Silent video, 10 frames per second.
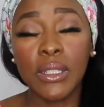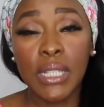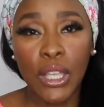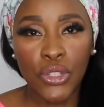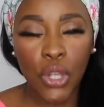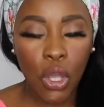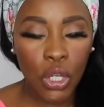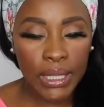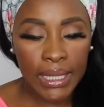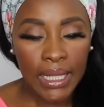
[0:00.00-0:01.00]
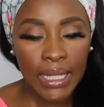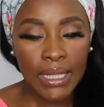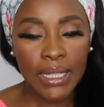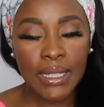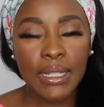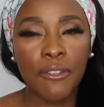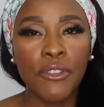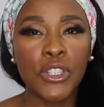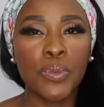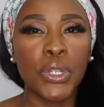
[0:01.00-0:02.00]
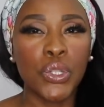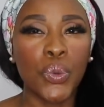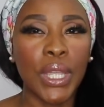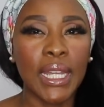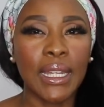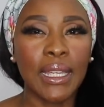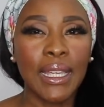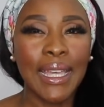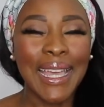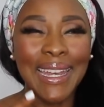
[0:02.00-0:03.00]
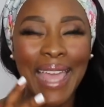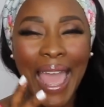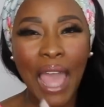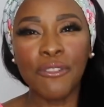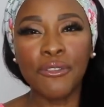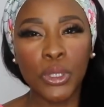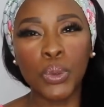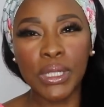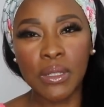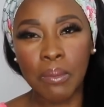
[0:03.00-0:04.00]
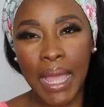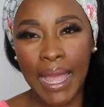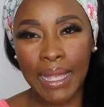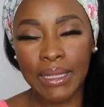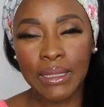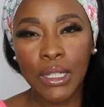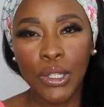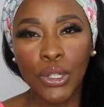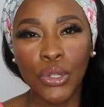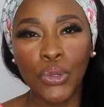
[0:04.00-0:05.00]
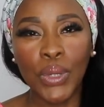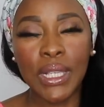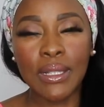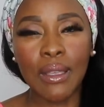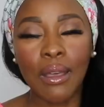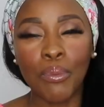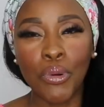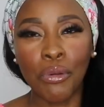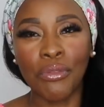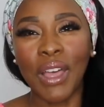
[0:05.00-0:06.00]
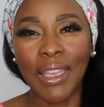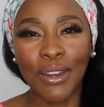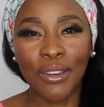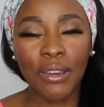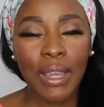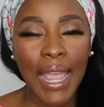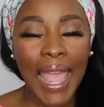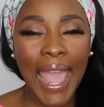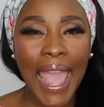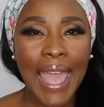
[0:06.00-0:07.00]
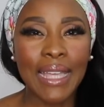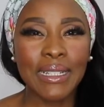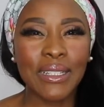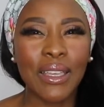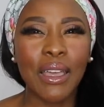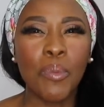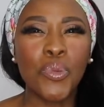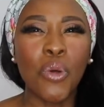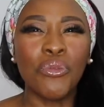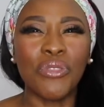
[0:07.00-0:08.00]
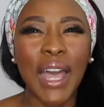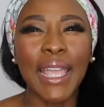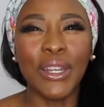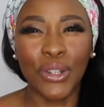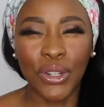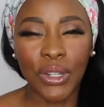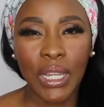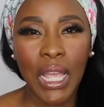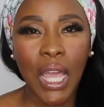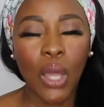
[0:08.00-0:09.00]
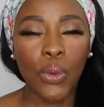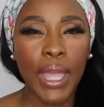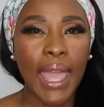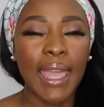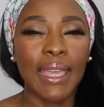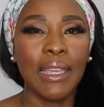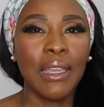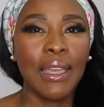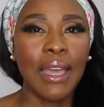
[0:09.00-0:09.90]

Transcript: Touch on the difference between an affluent man who is a provider and a provider. Okay,